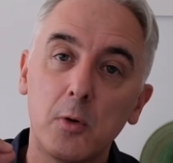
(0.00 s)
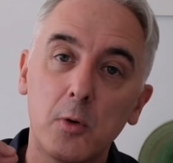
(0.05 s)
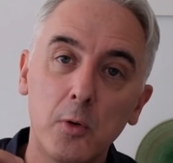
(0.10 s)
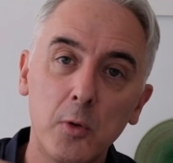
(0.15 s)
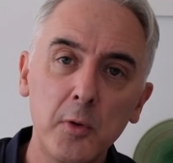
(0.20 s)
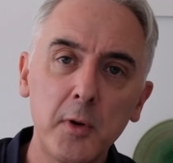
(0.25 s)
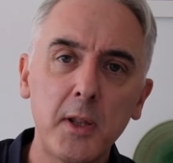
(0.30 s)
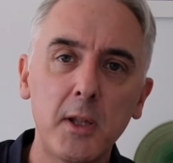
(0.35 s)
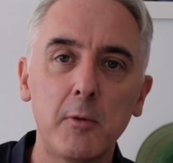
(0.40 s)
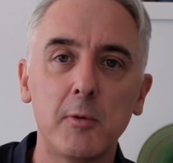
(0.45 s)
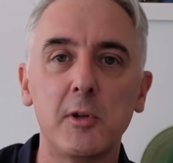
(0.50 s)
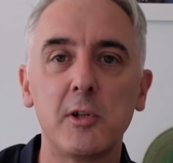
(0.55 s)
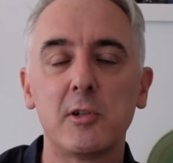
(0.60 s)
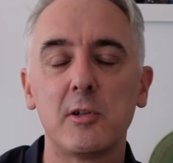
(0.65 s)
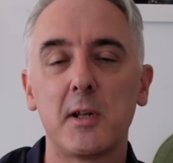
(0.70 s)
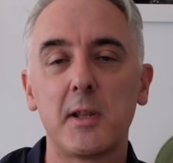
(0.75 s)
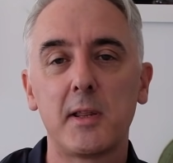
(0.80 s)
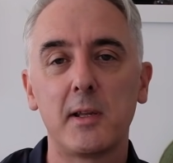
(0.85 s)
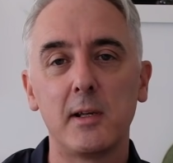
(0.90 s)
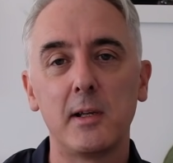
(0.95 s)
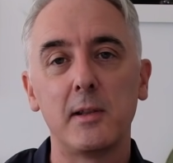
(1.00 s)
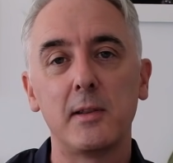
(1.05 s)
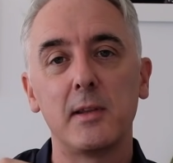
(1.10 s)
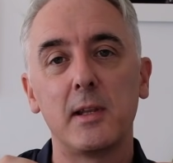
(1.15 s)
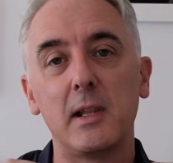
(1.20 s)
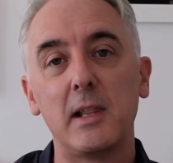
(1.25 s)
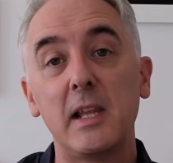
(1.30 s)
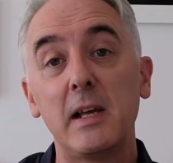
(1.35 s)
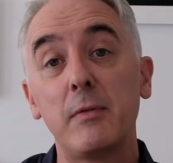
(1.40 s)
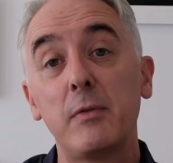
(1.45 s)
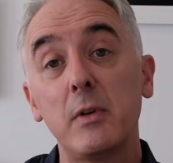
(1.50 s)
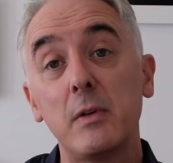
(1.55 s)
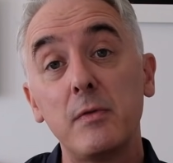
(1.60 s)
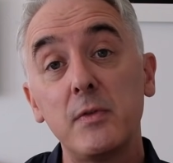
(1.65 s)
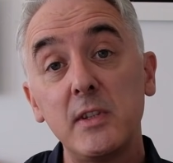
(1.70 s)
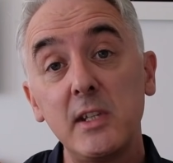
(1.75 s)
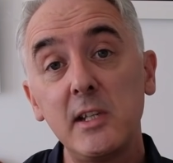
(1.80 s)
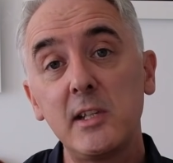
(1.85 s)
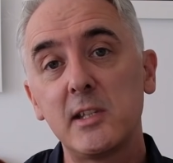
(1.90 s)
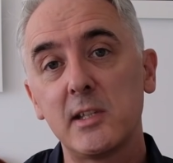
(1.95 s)
also interested in the level
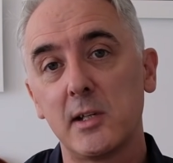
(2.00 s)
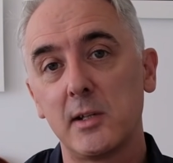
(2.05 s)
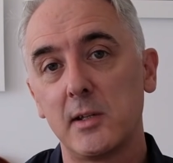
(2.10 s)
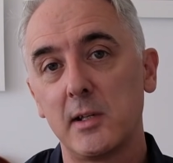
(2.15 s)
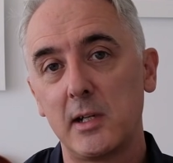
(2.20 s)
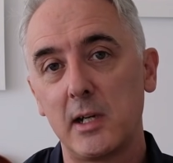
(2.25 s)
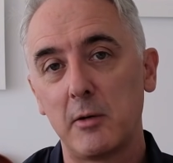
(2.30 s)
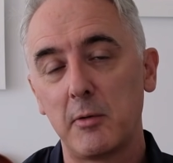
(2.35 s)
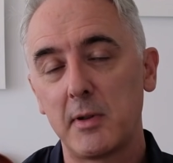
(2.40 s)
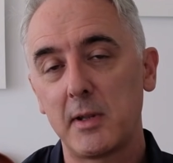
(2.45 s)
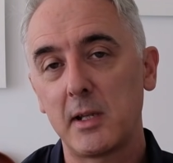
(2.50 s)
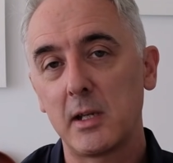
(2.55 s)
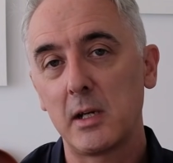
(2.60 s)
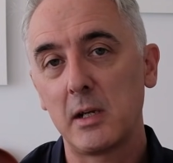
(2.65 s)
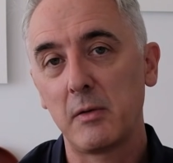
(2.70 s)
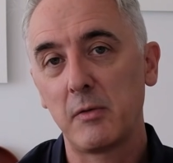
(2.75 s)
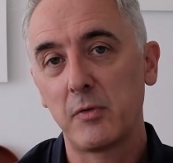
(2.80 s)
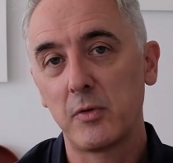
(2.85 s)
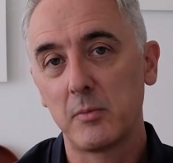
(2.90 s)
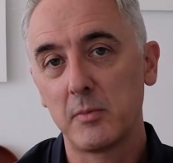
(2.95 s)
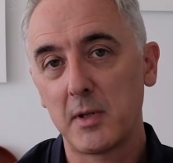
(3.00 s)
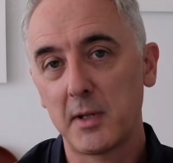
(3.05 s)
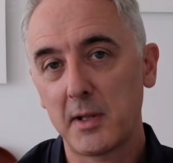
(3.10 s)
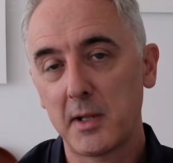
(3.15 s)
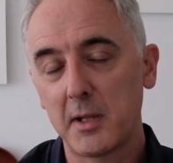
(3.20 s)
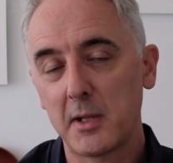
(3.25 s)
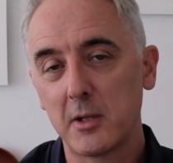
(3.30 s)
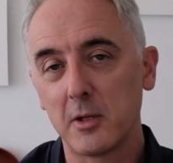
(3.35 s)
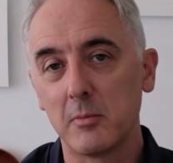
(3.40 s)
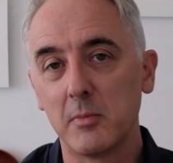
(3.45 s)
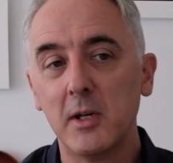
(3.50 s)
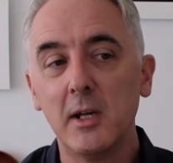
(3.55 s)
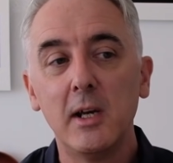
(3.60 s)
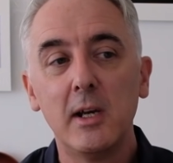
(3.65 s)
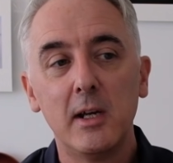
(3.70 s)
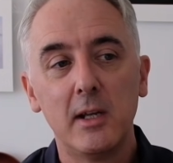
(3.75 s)
of detail that I was getting from the system.